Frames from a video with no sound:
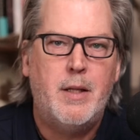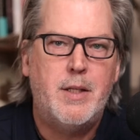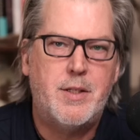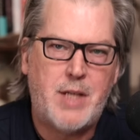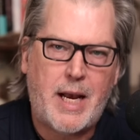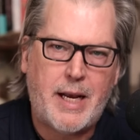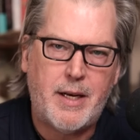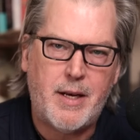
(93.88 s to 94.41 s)

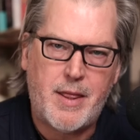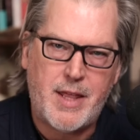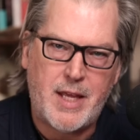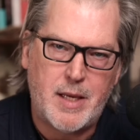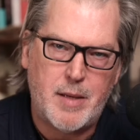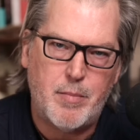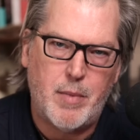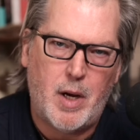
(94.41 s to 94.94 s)
The second
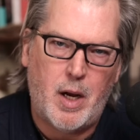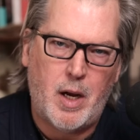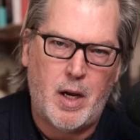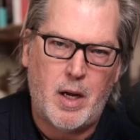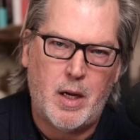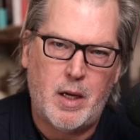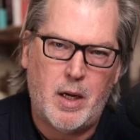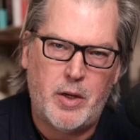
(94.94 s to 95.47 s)
theme
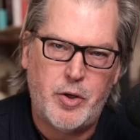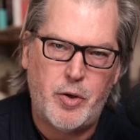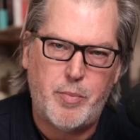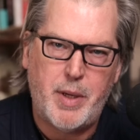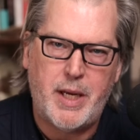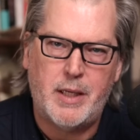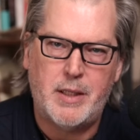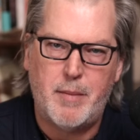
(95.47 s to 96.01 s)

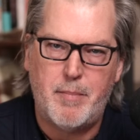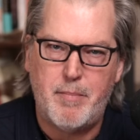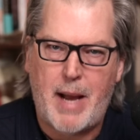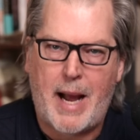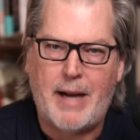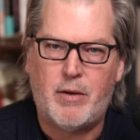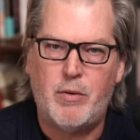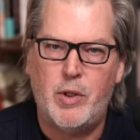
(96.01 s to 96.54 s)
underpinning the
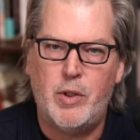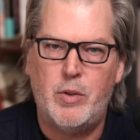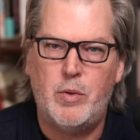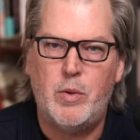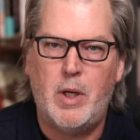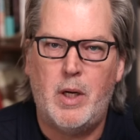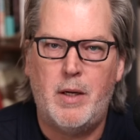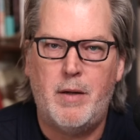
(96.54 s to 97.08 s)

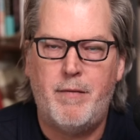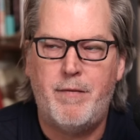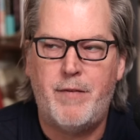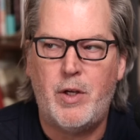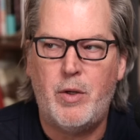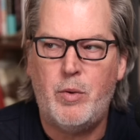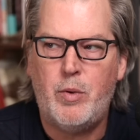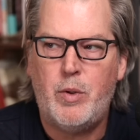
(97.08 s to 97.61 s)
macro
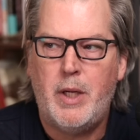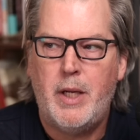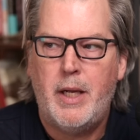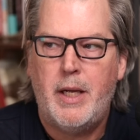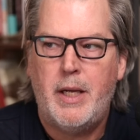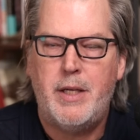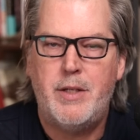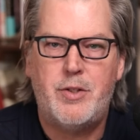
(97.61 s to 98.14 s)
view
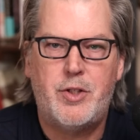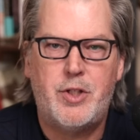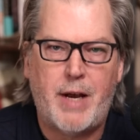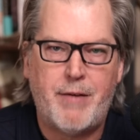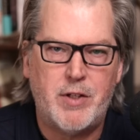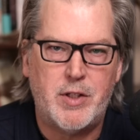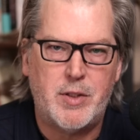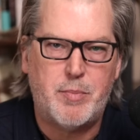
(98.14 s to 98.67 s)
is
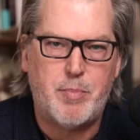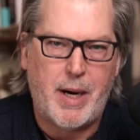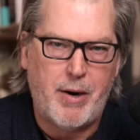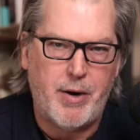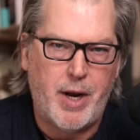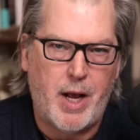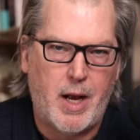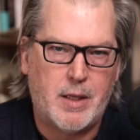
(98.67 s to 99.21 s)
Jevons
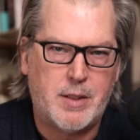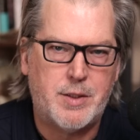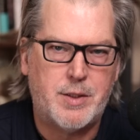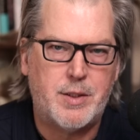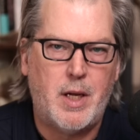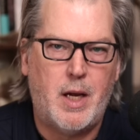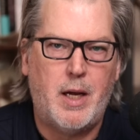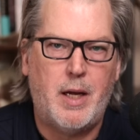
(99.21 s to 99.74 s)

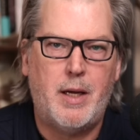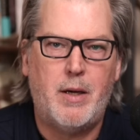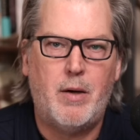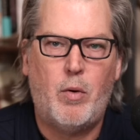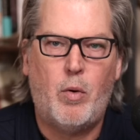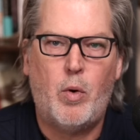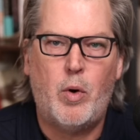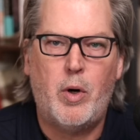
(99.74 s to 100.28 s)
paradox,
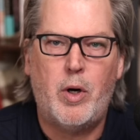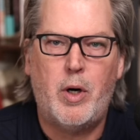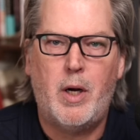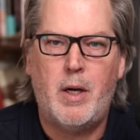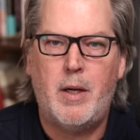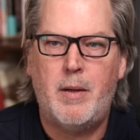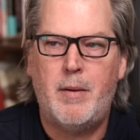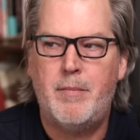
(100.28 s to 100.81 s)

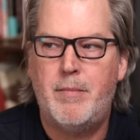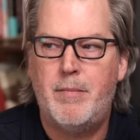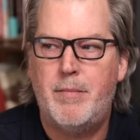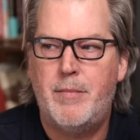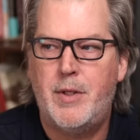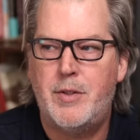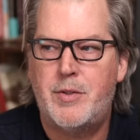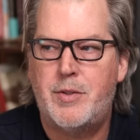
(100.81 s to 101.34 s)
or
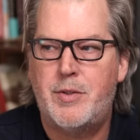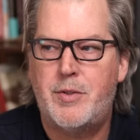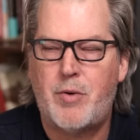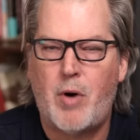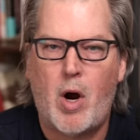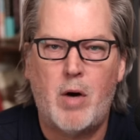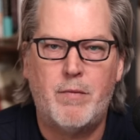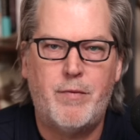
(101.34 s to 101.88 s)
the
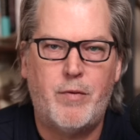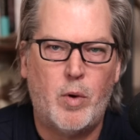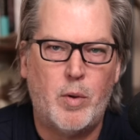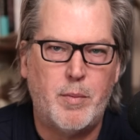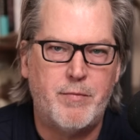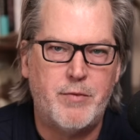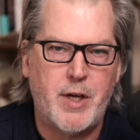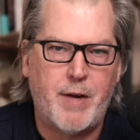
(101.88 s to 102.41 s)
strong
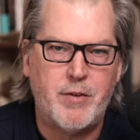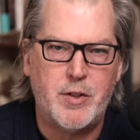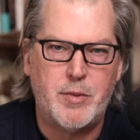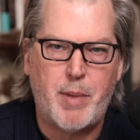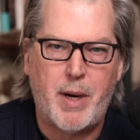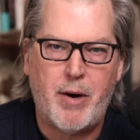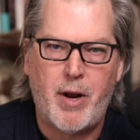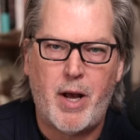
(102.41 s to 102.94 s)
form of Jevons
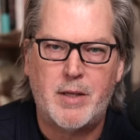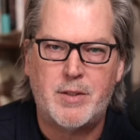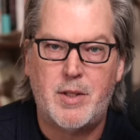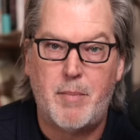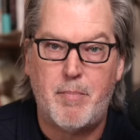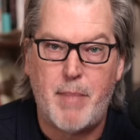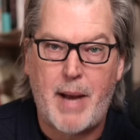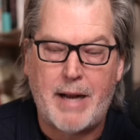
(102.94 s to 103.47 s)
paradox,
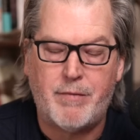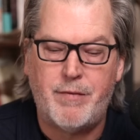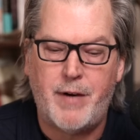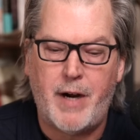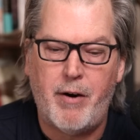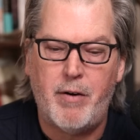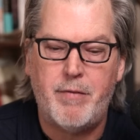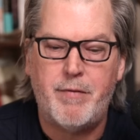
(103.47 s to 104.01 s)
the
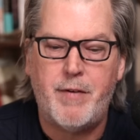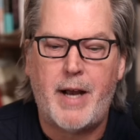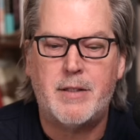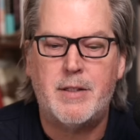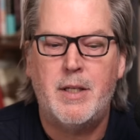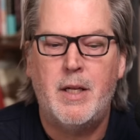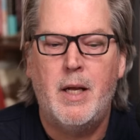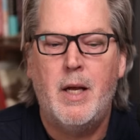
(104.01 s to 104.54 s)
backfire
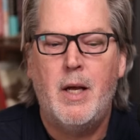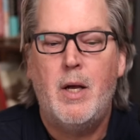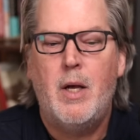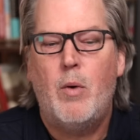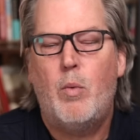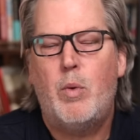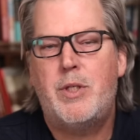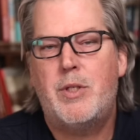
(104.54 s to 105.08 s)
effect,
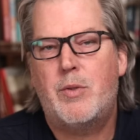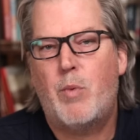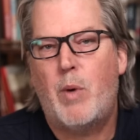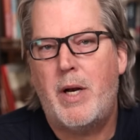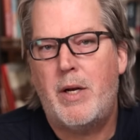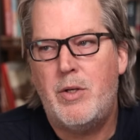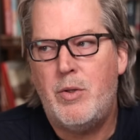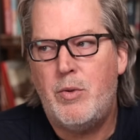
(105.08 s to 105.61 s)
which is
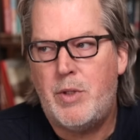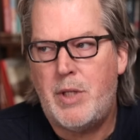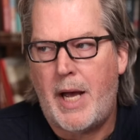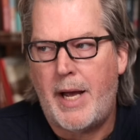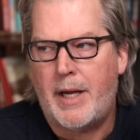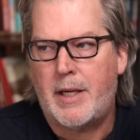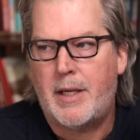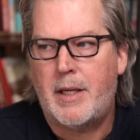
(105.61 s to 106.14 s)
when a new
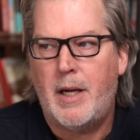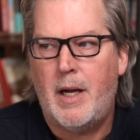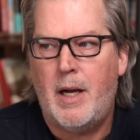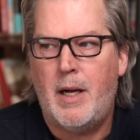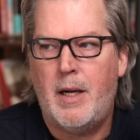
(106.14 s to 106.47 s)
tech